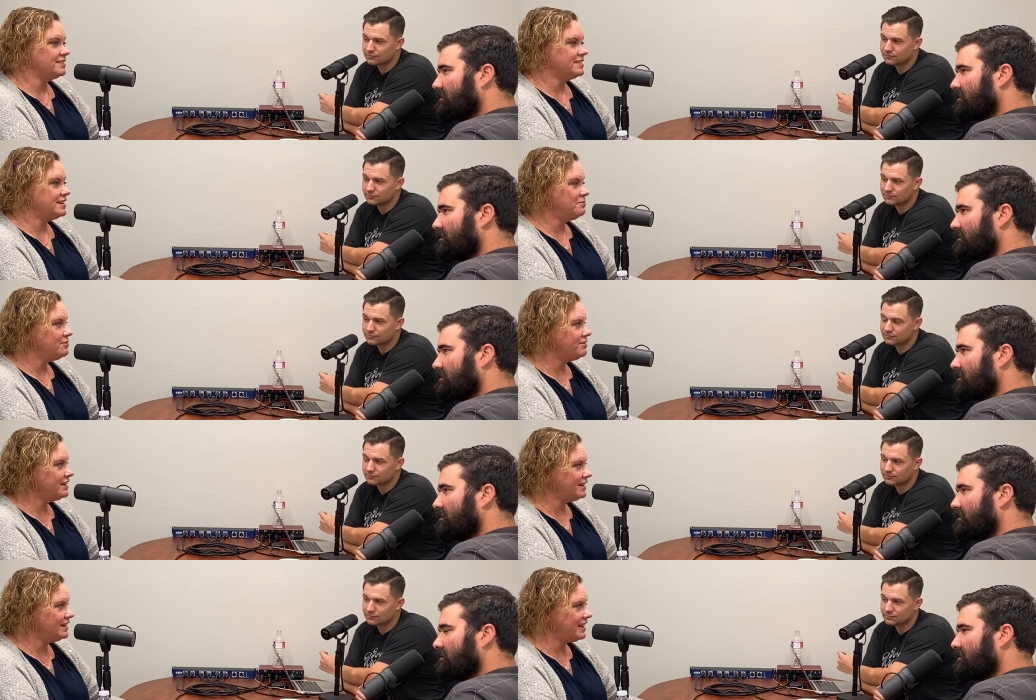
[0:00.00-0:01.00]
Speaker 1: is the number one
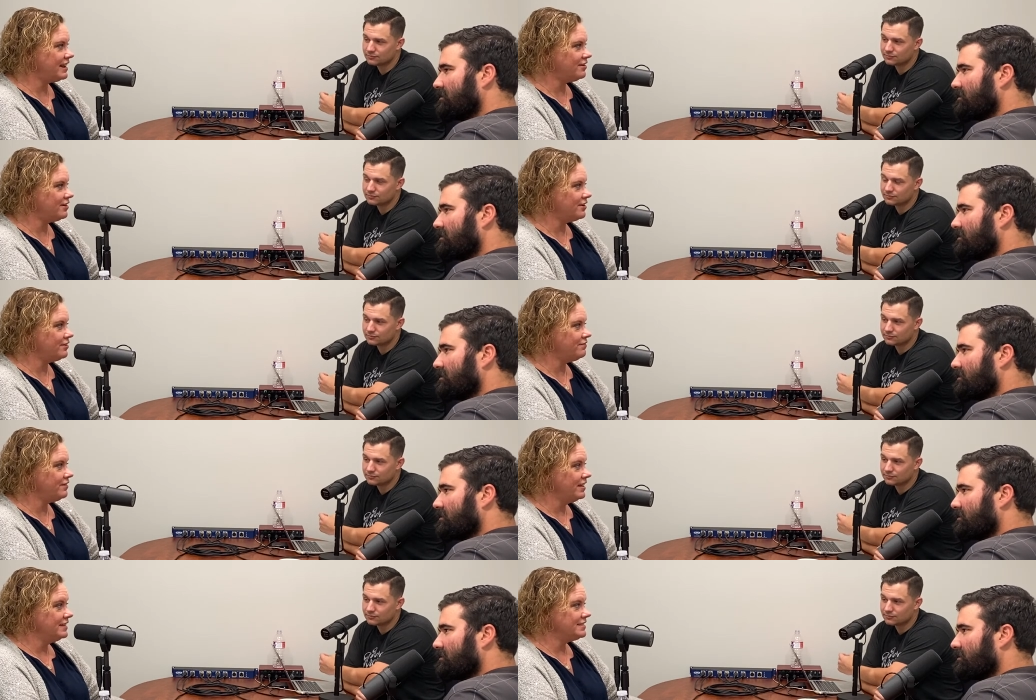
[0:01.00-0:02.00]
indicator of
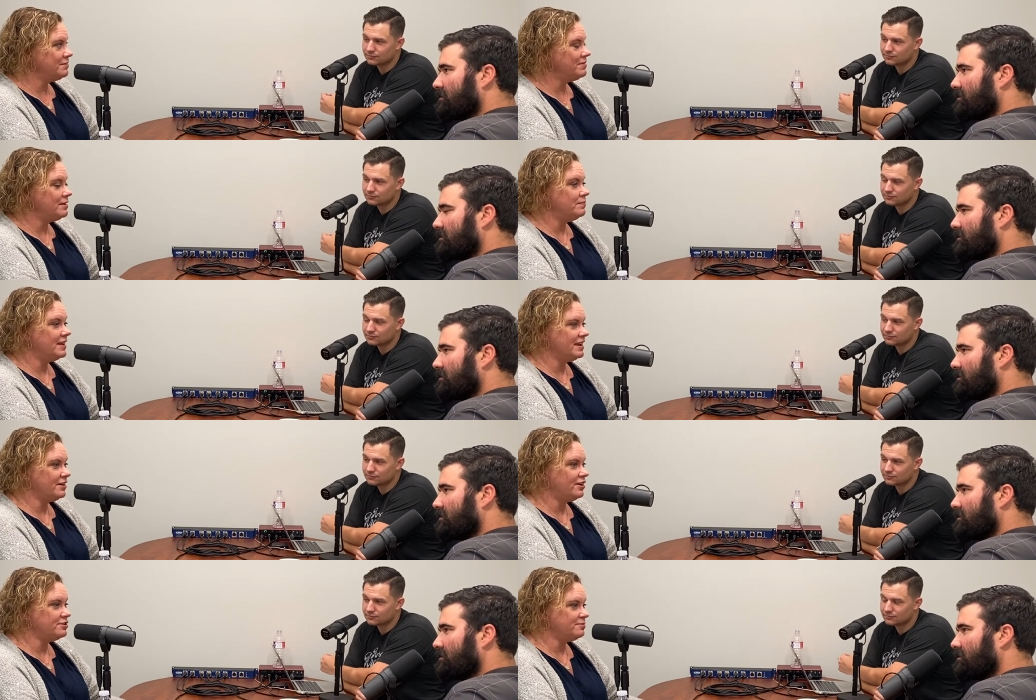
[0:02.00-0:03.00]
somebody being an
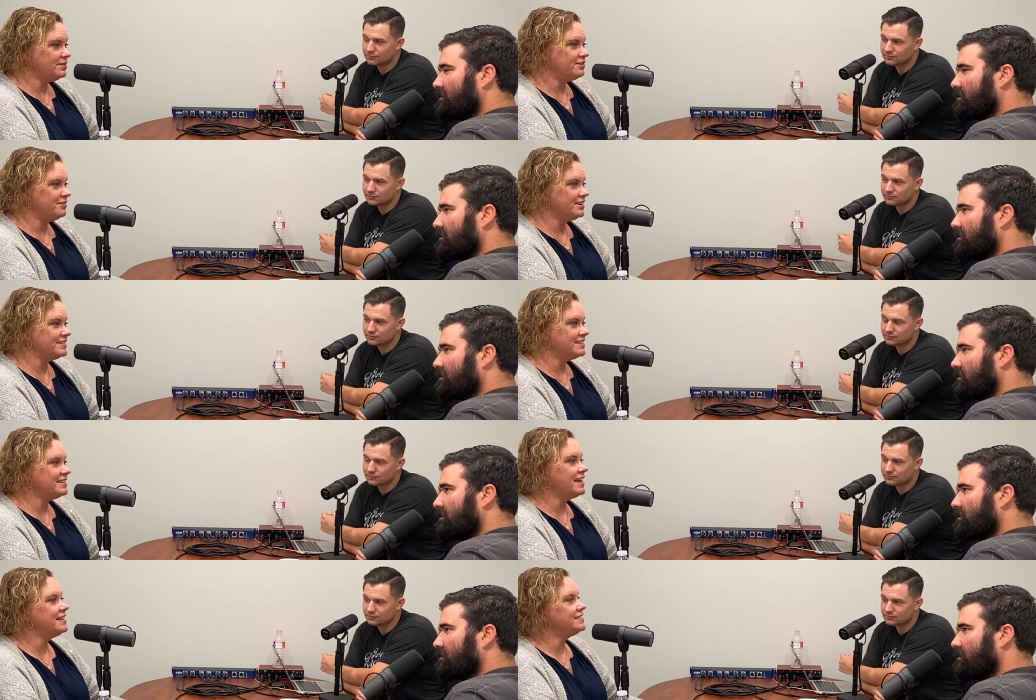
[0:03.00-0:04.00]
entrepreneur is that they
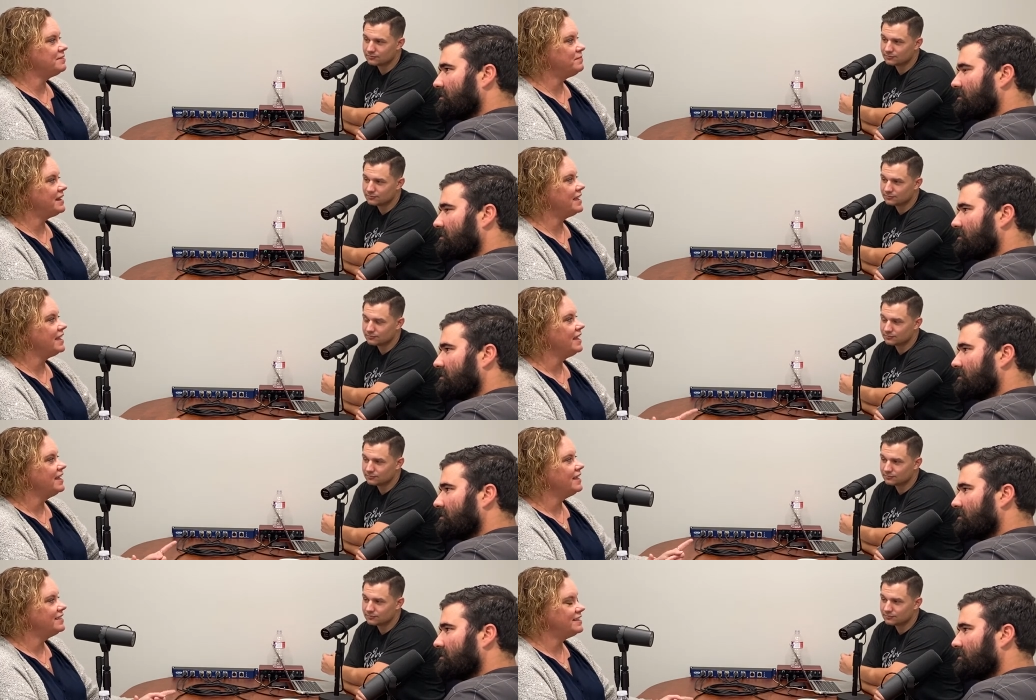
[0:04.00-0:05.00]
had somebody
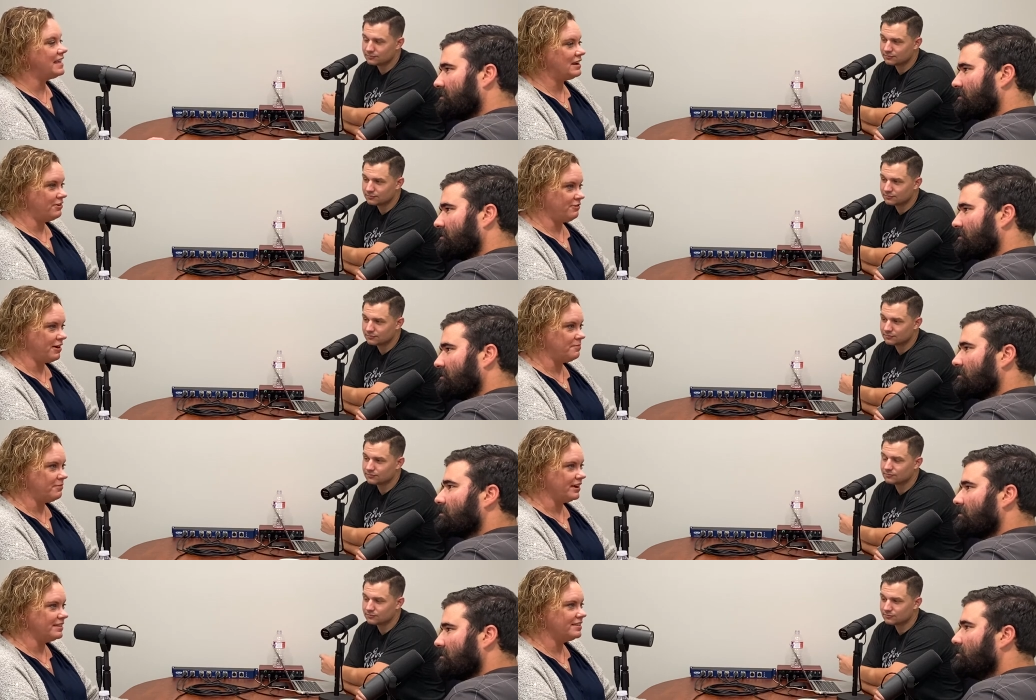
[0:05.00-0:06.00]
that they grew up
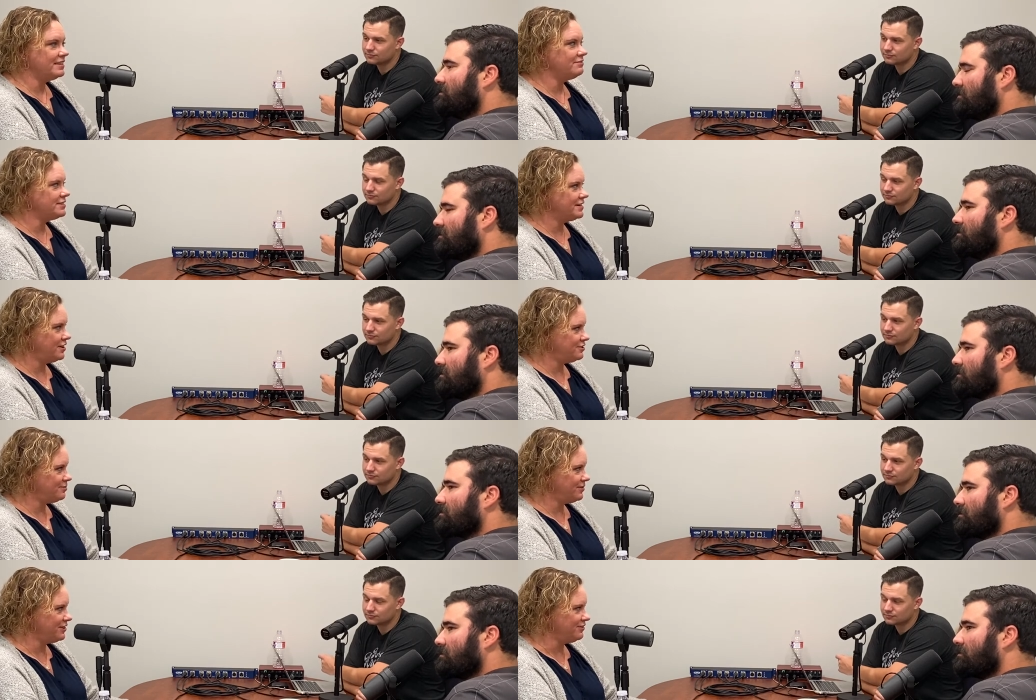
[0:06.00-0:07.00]
with that was an
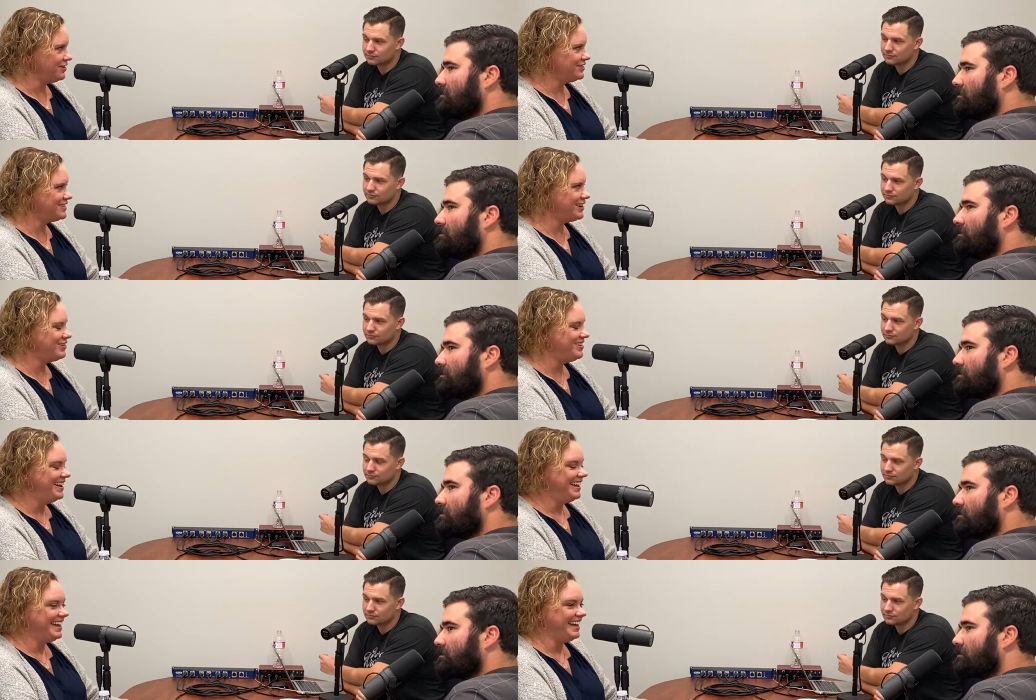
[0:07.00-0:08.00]
entrepreneur. So,
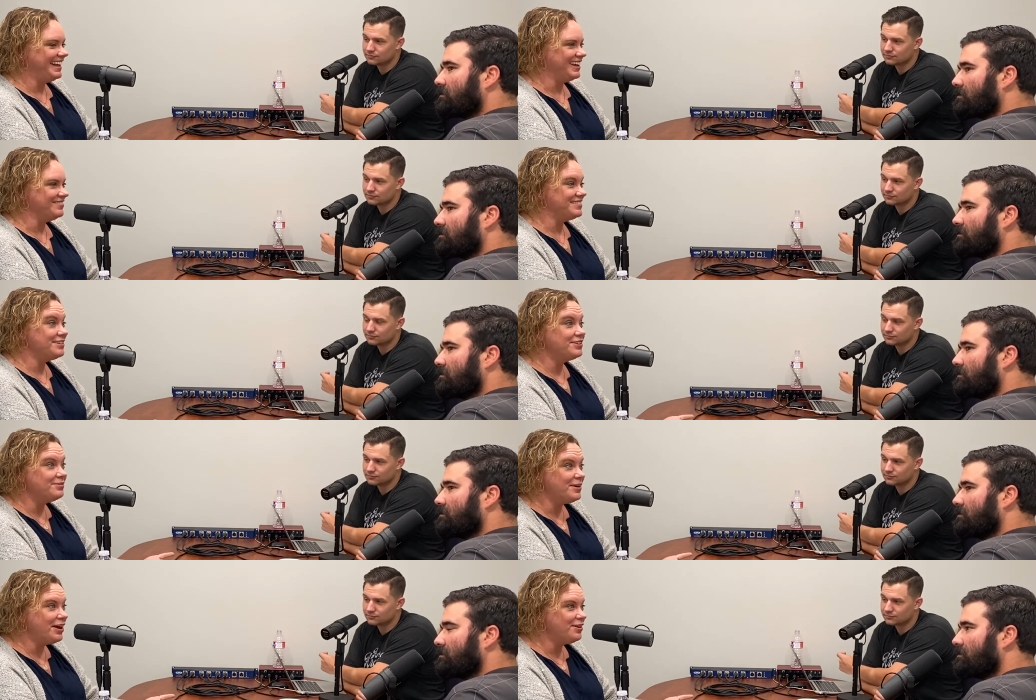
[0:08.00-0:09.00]
um, so your
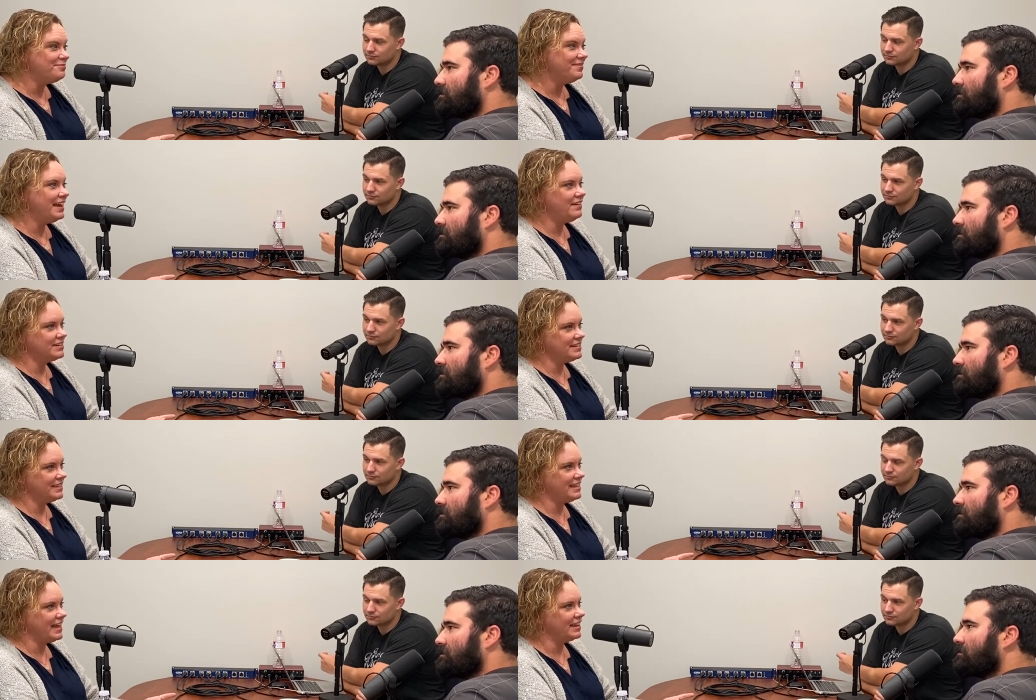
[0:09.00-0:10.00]
mom, having done
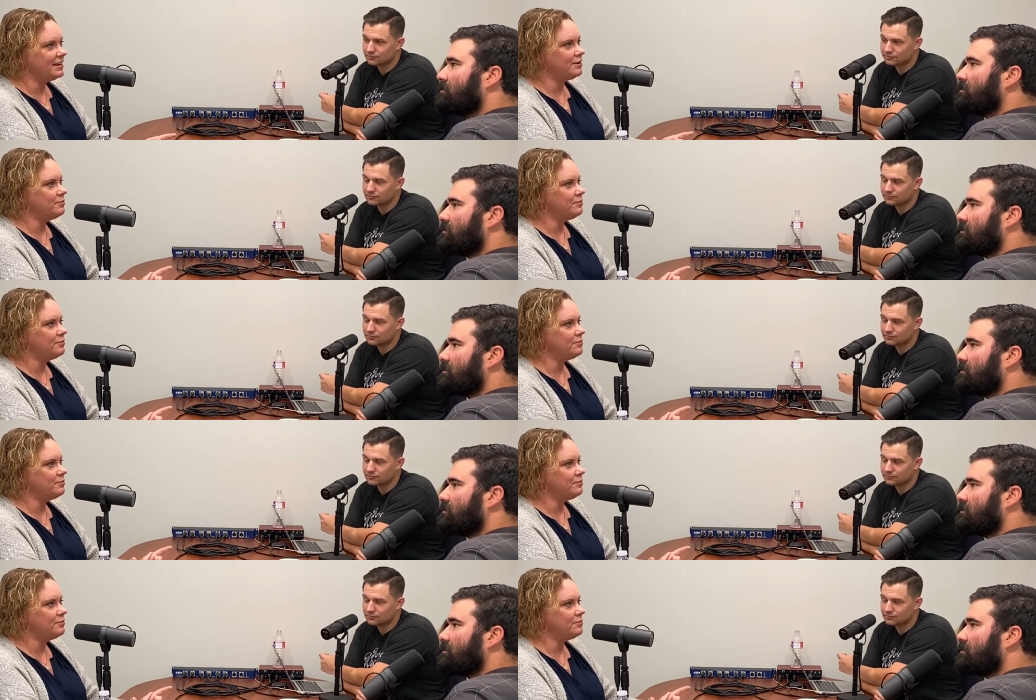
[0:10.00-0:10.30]
that, you know,